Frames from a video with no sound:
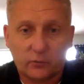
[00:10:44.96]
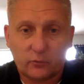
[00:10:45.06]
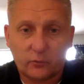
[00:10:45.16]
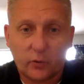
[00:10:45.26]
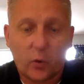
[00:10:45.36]

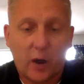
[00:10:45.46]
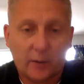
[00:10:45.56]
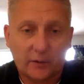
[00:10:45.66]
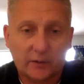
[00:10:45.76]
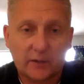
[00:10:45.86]

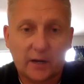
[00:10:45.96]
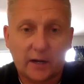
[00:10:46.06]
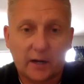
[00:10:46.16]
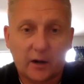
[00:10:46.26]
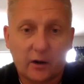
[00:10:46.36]
requirements
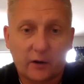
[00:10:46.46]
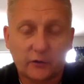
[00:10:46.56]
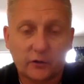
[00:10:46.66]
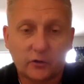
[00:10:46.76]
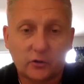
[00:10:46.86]
taken care of
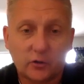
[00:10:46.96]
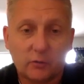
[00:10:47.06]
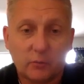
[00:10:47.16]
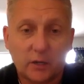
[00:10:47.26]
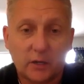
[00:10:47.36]
so that you
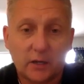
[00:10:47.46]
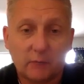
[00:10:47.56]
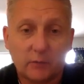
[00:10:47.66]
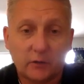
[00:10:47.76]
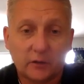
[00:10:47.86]
can be
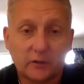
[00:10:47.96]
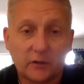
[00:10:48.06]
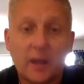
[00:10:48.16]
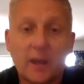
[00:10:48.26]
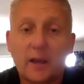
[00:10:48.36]
in business.
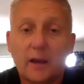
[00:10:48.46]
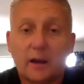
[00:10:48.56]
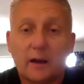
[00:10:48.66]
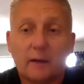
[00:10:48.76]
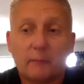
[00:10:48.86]

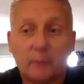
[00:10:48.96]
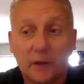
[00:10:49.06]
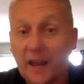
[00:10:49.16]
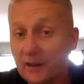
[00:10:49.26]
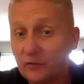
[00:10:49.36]
I'm going
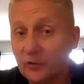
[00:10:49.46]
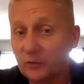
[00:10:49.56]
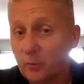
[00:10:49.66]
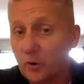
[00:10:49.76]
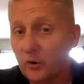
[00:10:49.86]
to end this
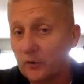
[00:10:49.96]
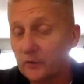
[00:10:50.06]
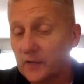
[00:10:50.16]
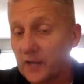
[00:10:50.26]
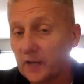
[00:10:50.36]
part
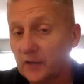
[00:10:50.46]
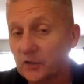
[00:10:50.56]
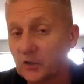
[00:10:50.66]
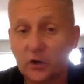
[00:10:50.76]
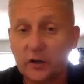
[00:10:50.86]
of getting
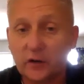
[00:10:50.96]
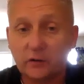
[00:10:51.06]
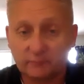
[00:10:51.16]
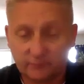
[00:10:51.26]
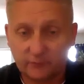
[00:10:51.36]
started
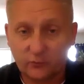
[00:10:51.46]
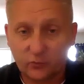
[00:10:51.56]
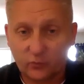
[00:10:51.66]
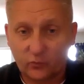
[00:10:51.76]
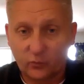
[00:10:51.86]

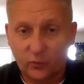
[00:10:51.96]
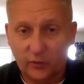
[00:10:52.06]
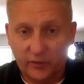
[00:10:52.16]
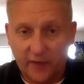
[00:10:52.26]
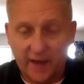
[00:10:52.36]

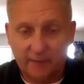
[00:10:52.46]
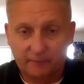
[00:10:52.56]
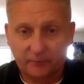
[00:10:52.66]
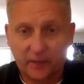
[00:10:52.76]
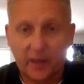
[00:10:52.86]
with that,
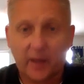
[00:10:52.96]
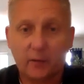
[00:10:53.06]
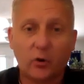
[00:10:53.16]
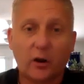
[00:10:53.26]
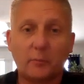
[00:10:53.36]
and
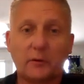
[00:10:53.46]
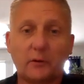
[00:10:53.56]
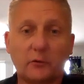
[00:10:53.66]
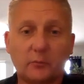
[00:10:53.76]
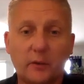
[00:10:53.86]
we'll come
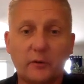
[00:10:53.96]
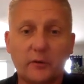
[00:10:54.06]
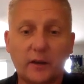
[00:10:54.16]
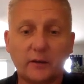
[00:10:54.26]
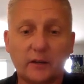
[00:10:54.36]
into some other
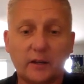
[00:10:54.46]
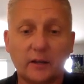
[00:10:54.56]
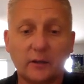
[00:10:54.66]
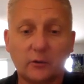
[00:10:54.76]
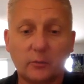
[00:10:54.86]
things in a
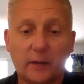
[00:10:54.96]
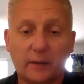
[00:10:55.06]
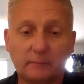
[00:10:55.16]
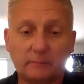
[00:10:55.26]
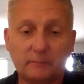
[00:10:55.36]
little bit.
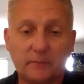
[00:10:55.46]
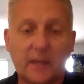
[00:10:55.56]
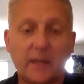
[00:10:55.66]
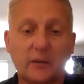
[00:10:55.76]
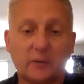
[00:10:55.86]

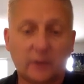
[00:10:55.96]
Thank you.